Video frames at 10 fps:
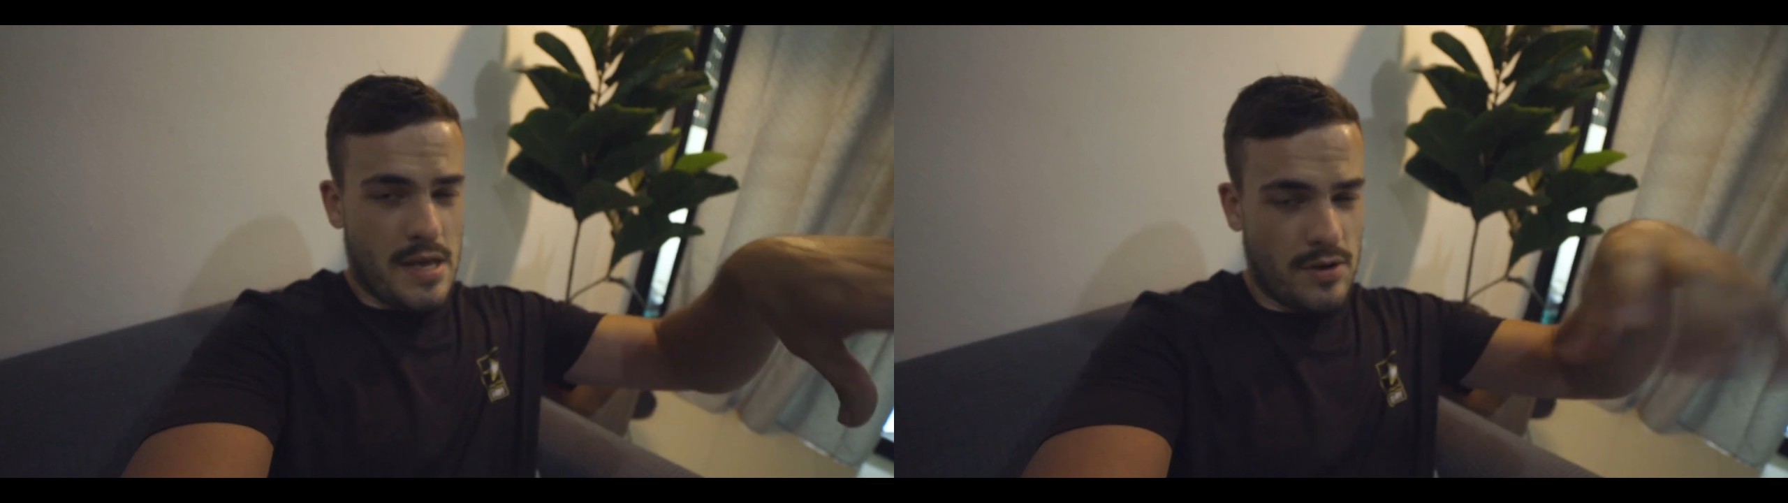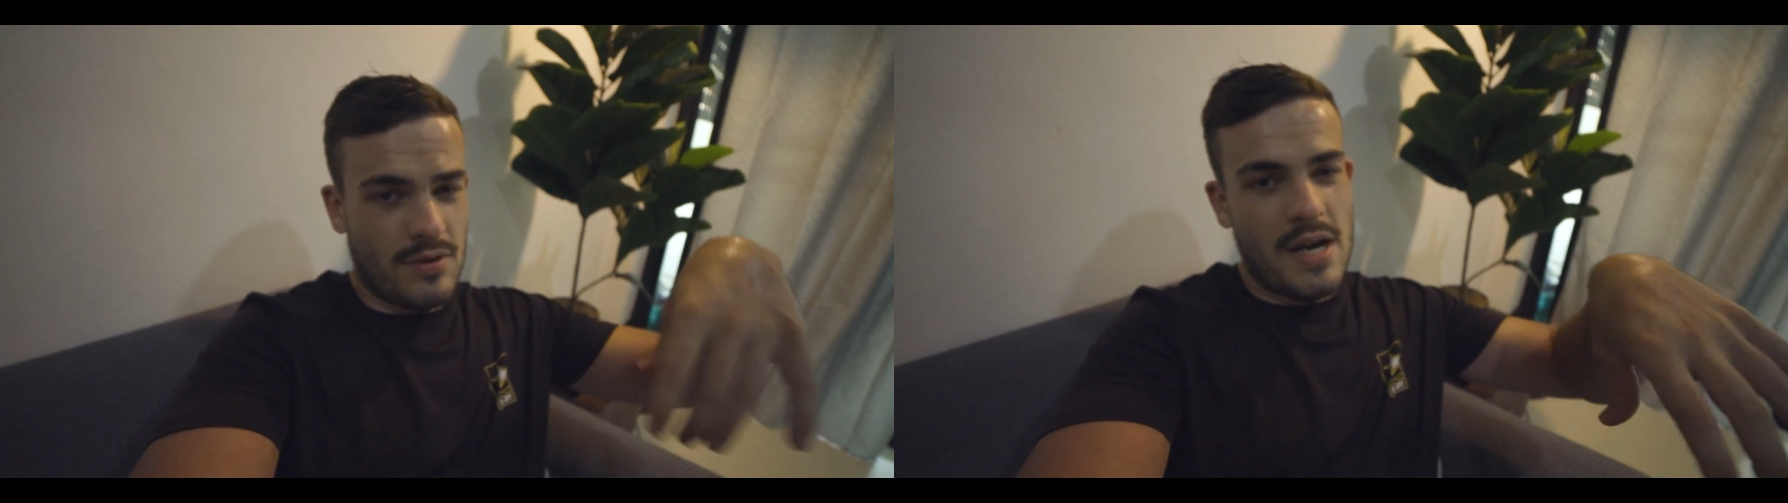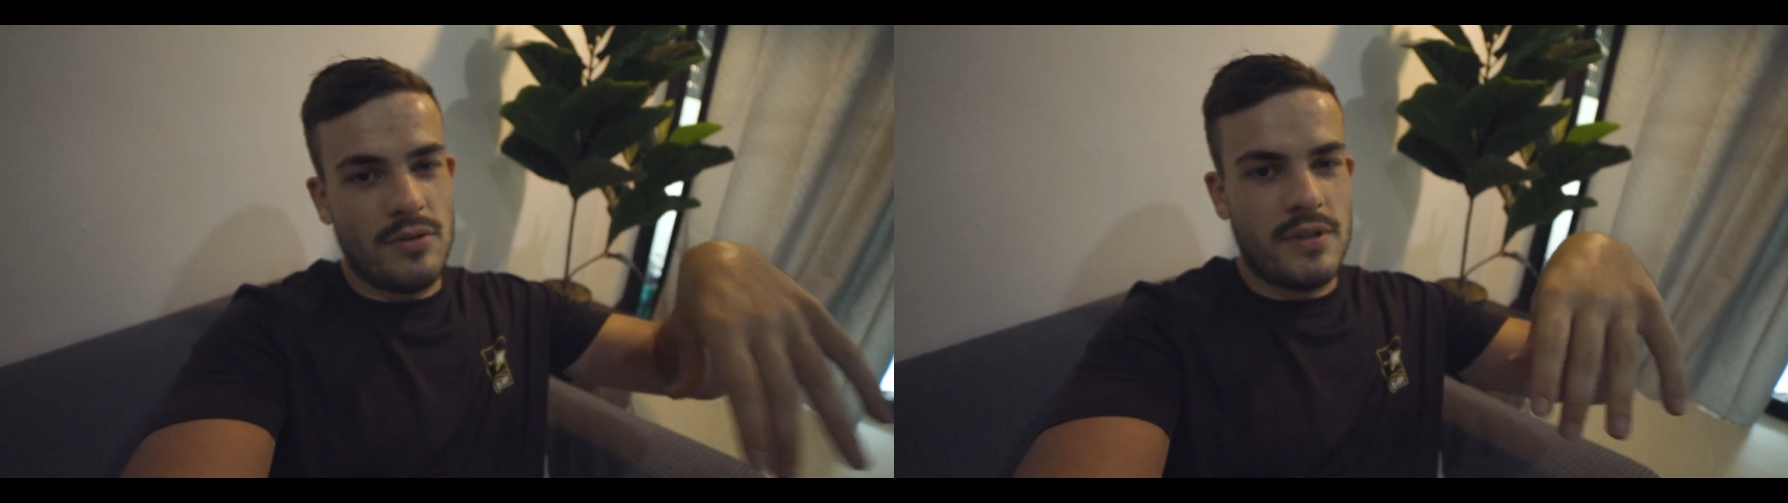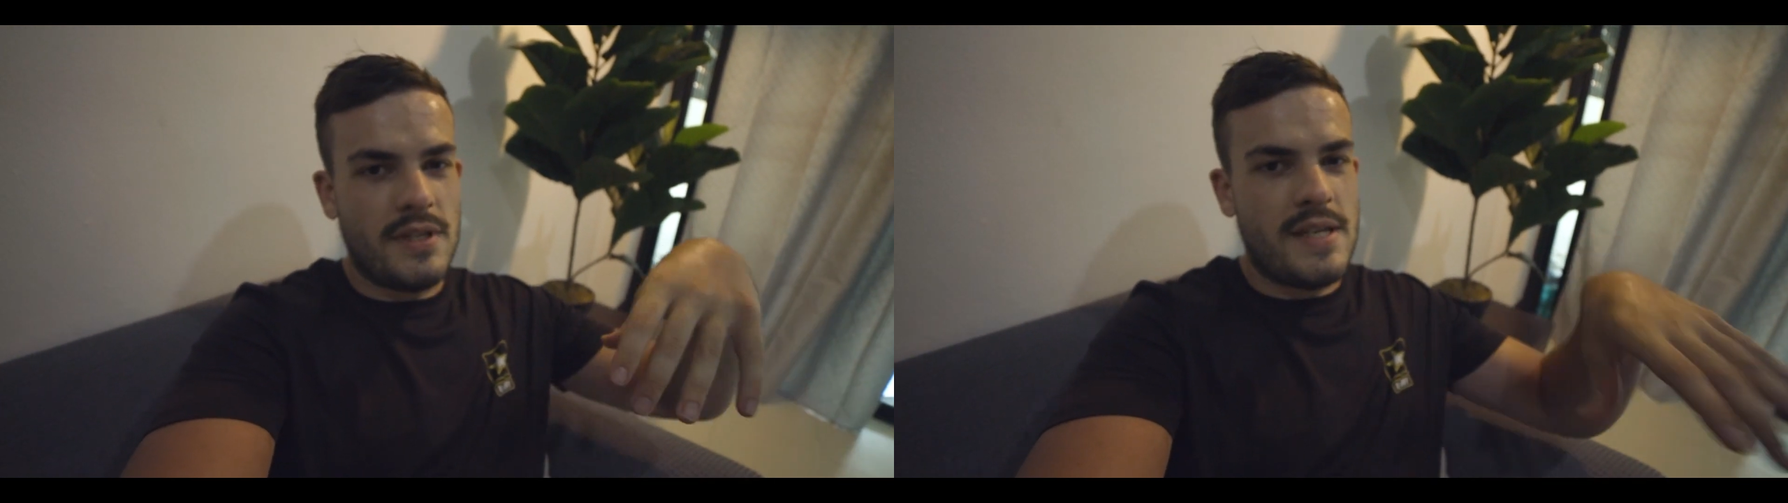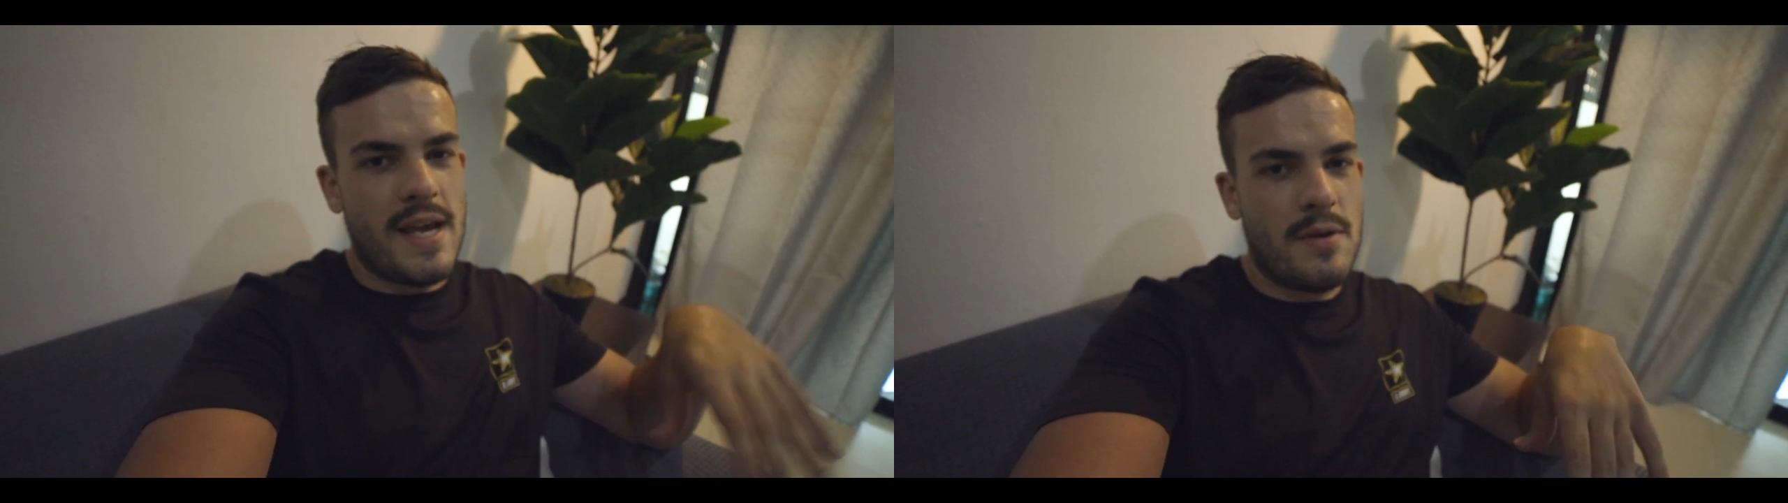around the
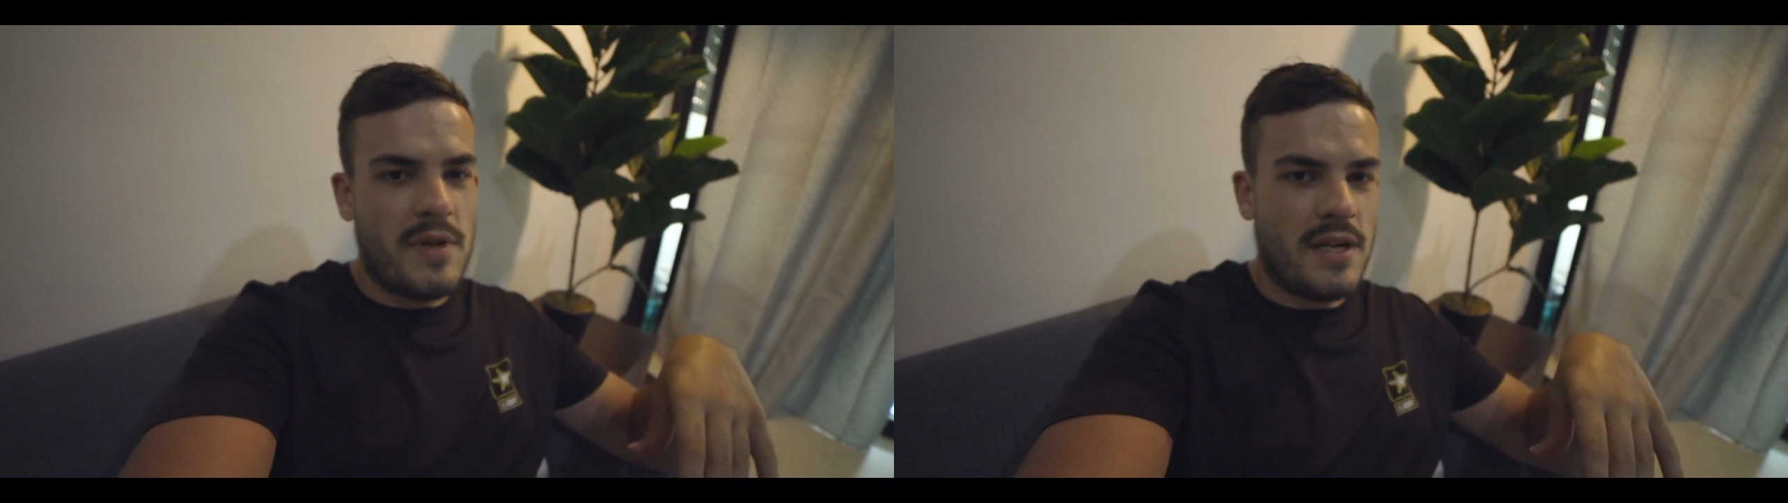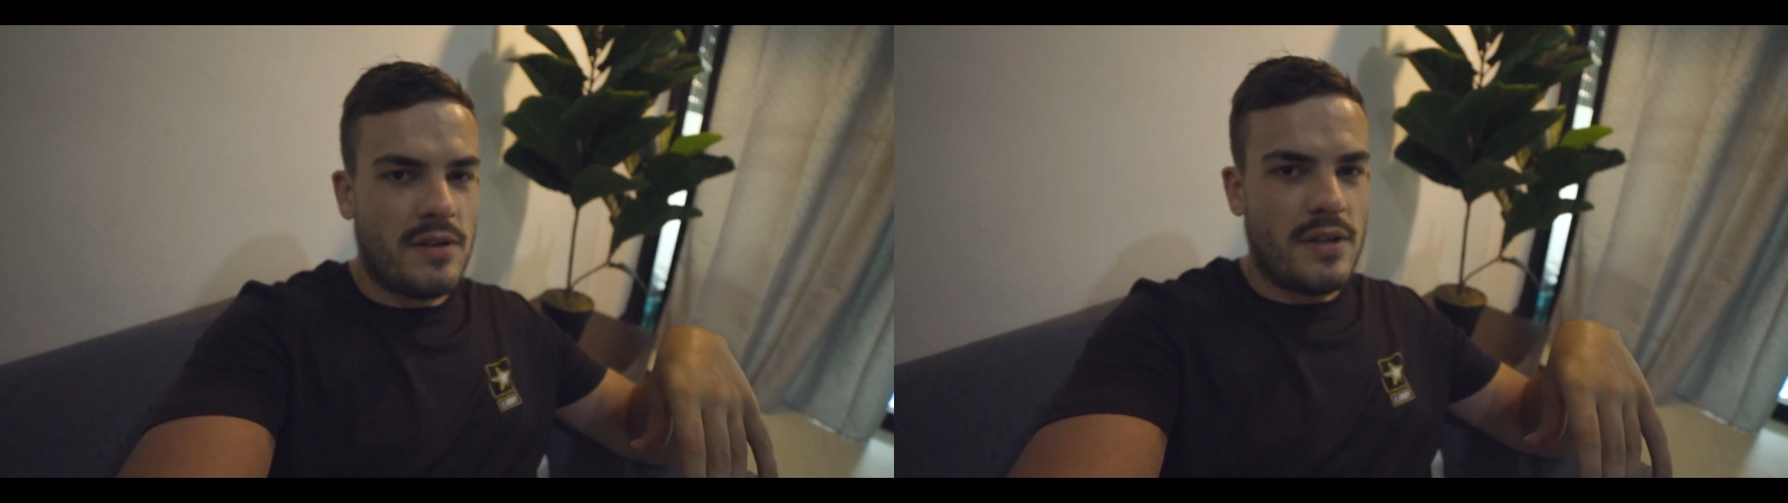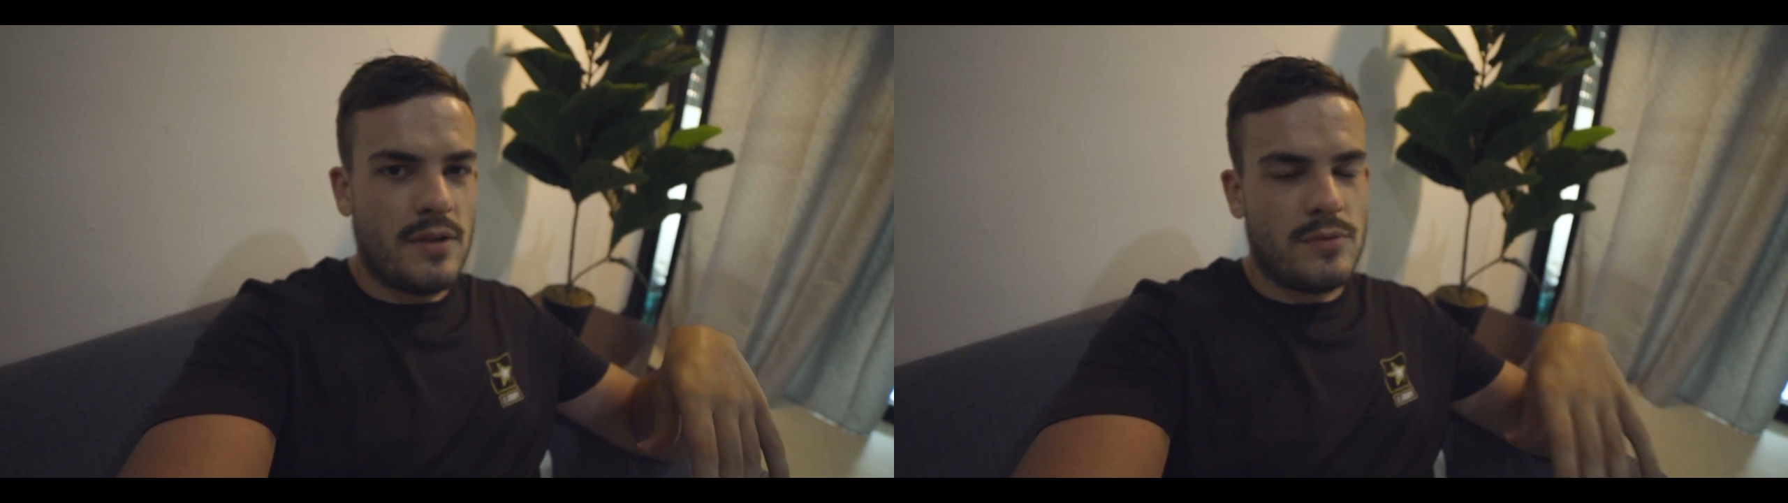dam area.